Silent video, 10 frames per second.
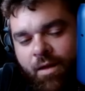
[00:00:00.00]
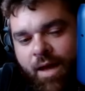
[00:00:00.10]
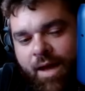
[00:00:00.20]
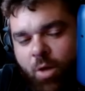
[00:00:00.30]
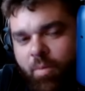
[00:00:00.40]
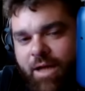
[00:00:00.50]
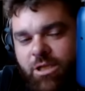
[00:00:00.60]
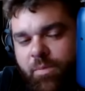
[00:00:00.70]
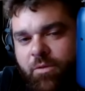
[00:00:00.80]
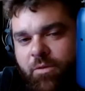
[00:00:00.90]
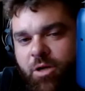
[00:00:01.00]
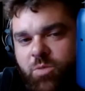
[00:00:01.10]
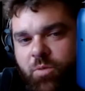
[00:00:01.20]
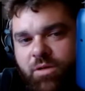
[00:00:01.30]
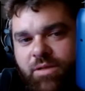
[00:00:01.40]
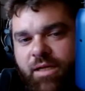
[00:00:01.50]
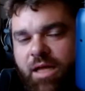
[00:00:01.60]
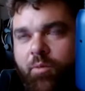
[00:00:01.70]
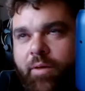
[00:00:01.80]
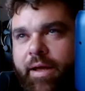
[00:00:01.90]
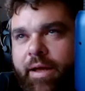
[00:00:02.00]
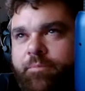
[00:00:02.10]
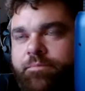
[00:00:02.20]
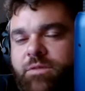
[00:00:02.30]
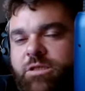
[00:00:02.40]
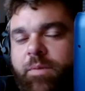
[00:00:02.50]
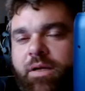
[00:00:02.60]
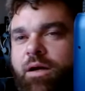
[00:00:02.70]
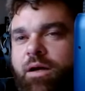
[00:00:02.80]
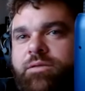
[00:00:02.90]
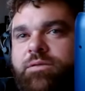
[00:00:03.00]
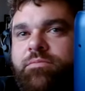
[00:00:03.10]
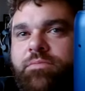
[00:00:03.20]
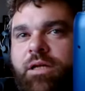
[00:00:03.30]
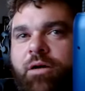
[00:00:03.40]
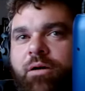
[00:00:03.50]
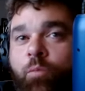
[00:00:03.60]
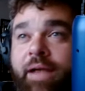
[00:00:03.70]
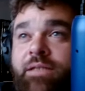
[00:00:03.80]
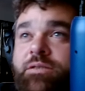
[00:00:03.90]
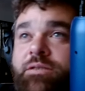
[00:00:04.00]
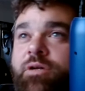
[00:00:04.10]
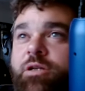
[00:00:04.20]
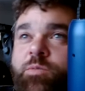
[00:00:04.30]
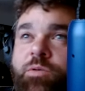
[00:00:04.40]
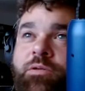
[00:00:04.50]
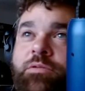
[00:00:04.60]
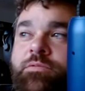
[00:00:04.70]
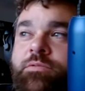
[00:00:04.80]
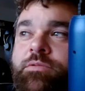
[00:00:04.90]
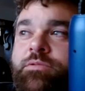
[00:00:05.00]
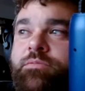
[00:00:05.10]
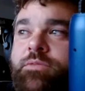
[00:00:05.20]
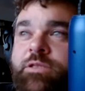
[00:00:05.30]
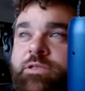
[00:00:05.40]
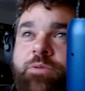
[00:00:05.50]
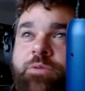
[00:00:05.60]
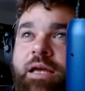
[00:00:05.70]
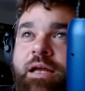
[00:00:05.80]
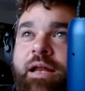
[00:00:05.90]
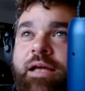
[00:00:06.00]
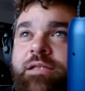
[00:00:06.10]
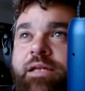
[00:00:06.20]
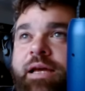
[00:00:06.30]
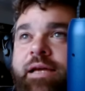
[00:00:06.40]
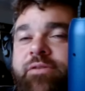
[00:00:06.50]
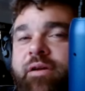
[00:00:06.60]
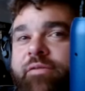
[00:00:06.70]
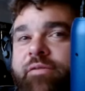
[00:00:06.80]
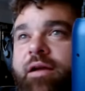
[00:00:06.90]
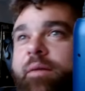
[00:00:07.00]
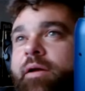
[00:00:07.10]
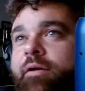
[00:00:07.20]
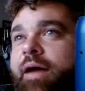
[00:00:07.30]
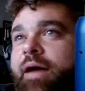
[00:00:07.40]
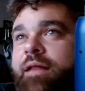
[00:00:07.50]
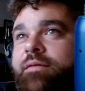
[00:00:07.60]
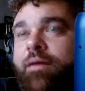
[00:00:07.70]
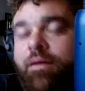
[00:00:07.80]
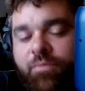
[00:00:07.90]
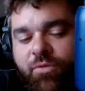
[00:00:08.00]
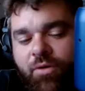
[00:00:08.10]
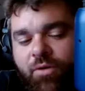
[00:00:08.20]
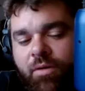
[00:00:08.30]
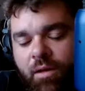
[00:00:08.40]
I go back, jump on the Trunch Bowl because I double entered just because, you know, I'm racing the Trunch Bowl this weekend at XDA, so I figured I better ride it some. So